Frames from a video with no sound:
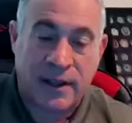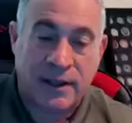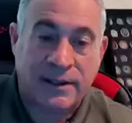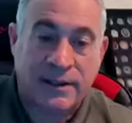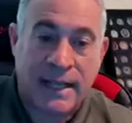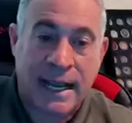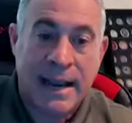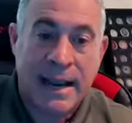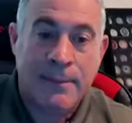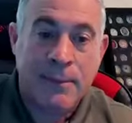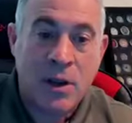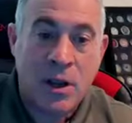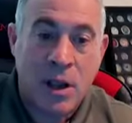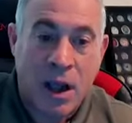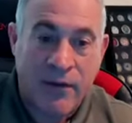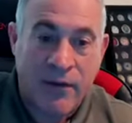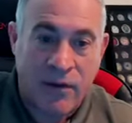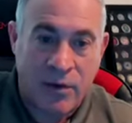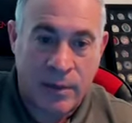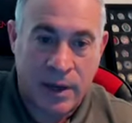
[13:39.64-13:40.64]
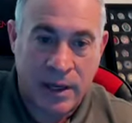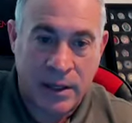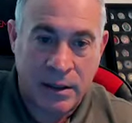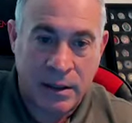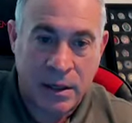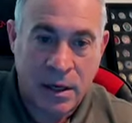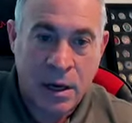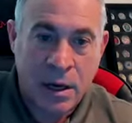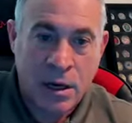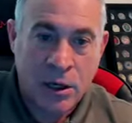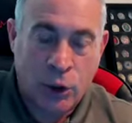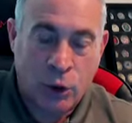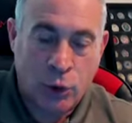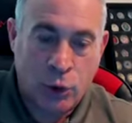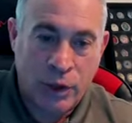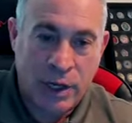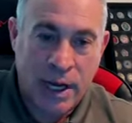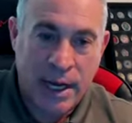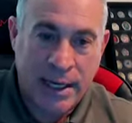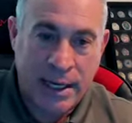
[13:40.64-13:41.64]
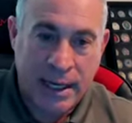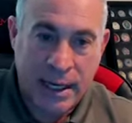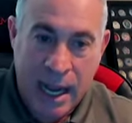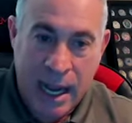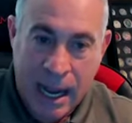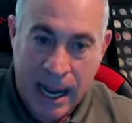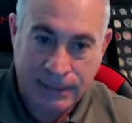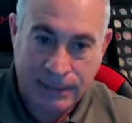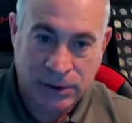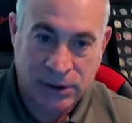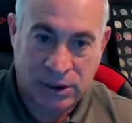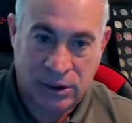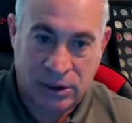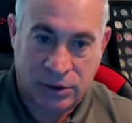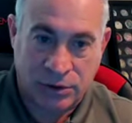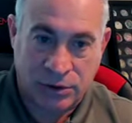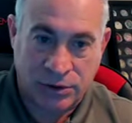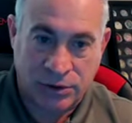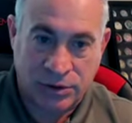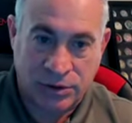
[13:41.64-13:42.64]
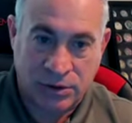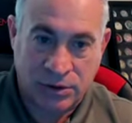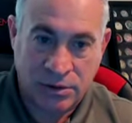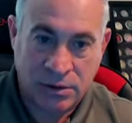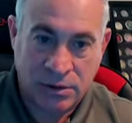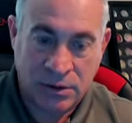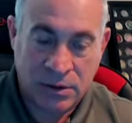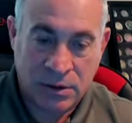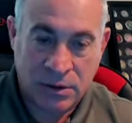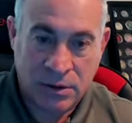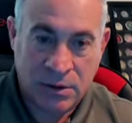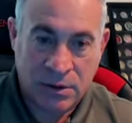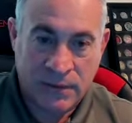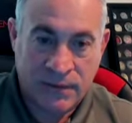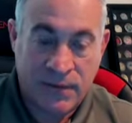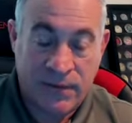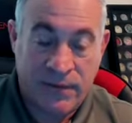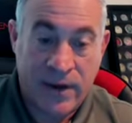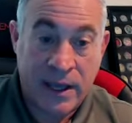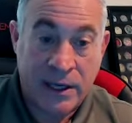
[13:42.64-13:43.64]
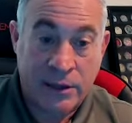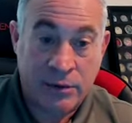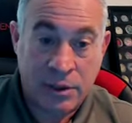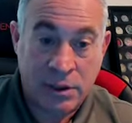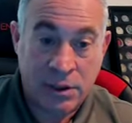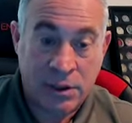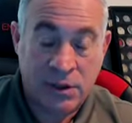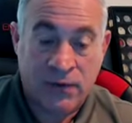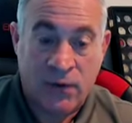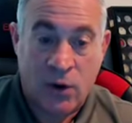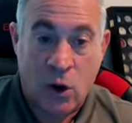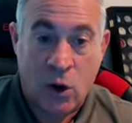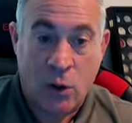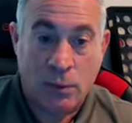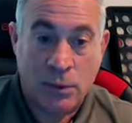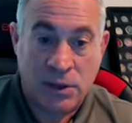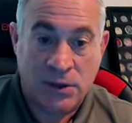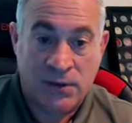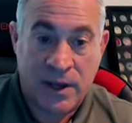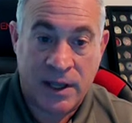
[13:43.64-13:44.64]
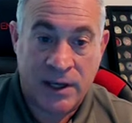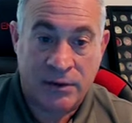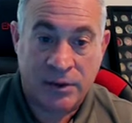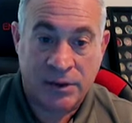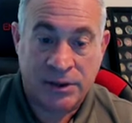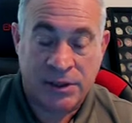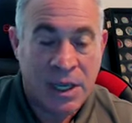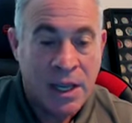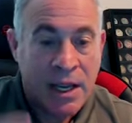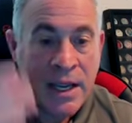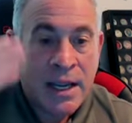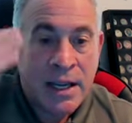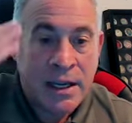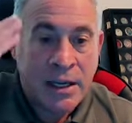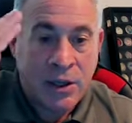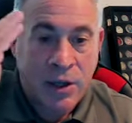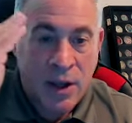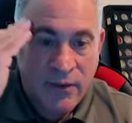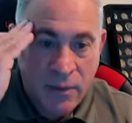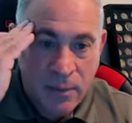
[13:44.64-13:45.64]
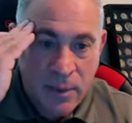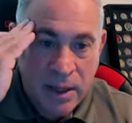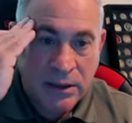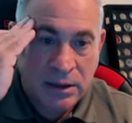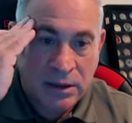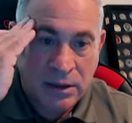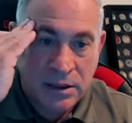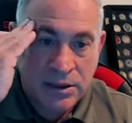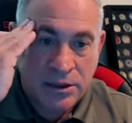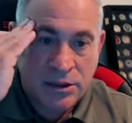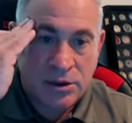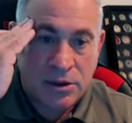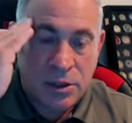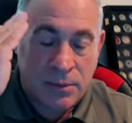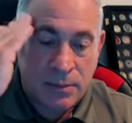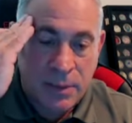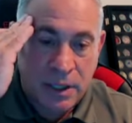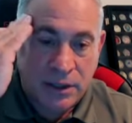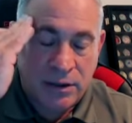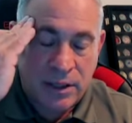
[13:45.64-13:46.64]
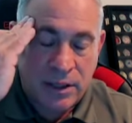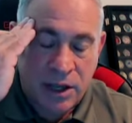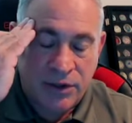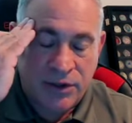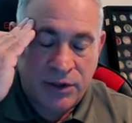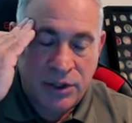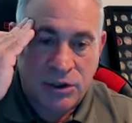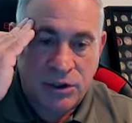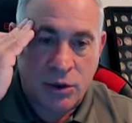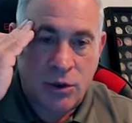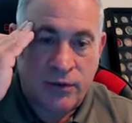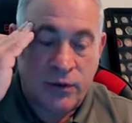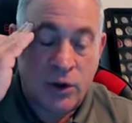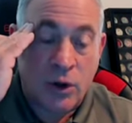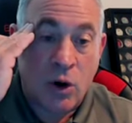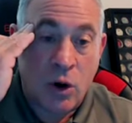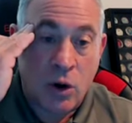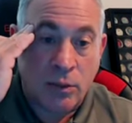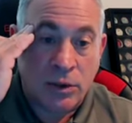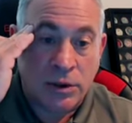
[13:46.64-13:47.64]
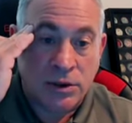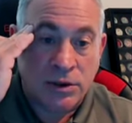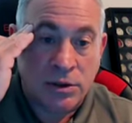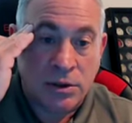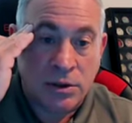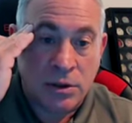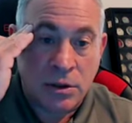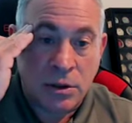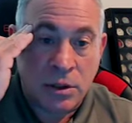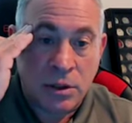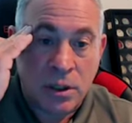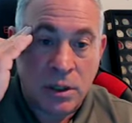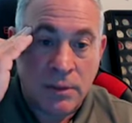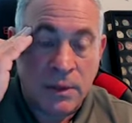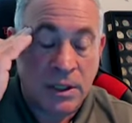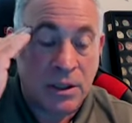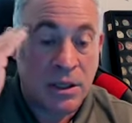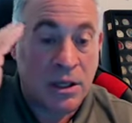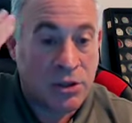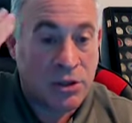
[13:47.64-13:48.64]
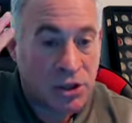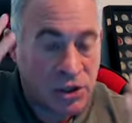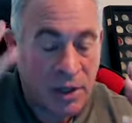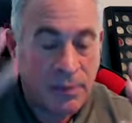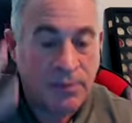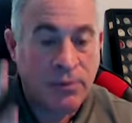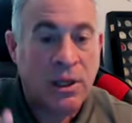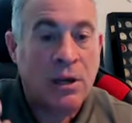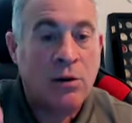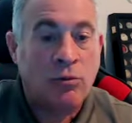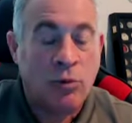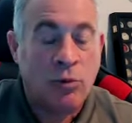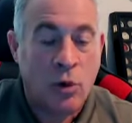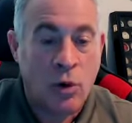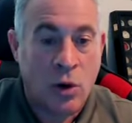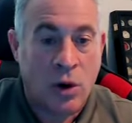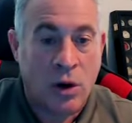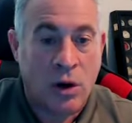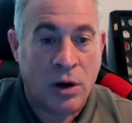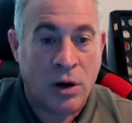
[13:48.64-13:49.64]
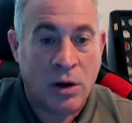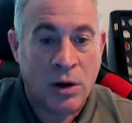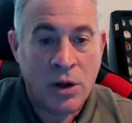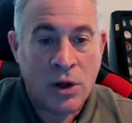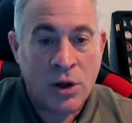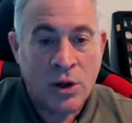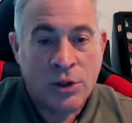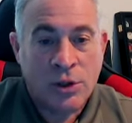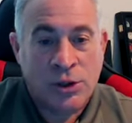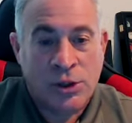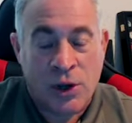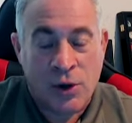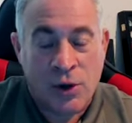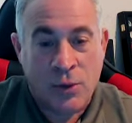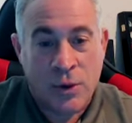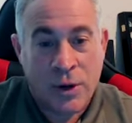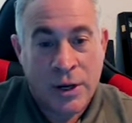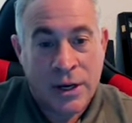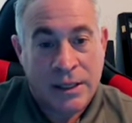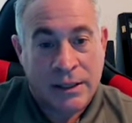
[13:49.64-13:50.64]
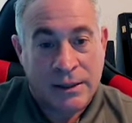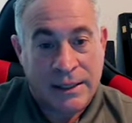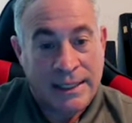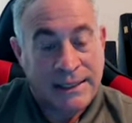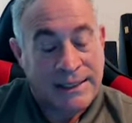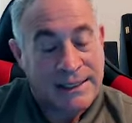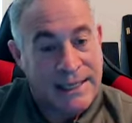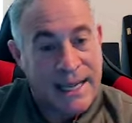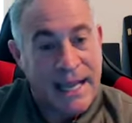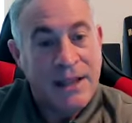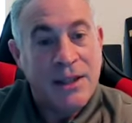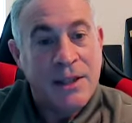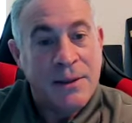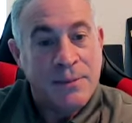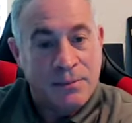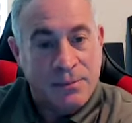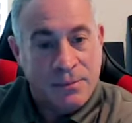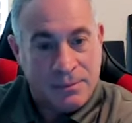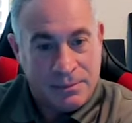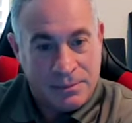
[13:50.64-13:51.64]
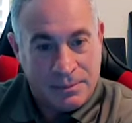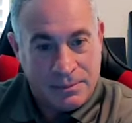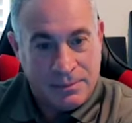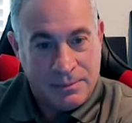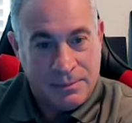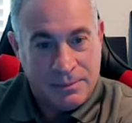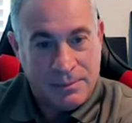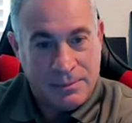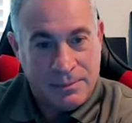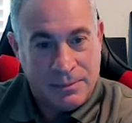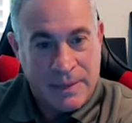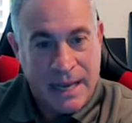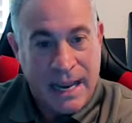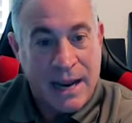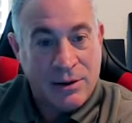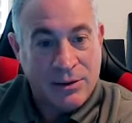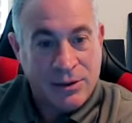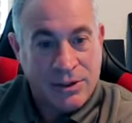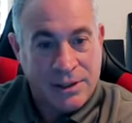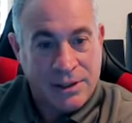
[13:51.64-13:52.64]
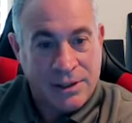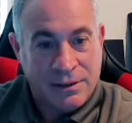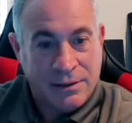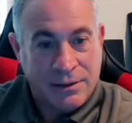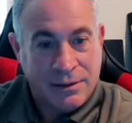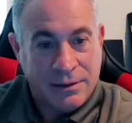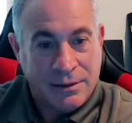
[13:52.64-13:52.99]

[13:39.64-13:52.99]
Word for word: the damn government creating obstacles for veterans, for homeless veterans. You have a mental issue, a mental health issue if you're homeless. I mean, there's something oh, wrong. So let's get them housing.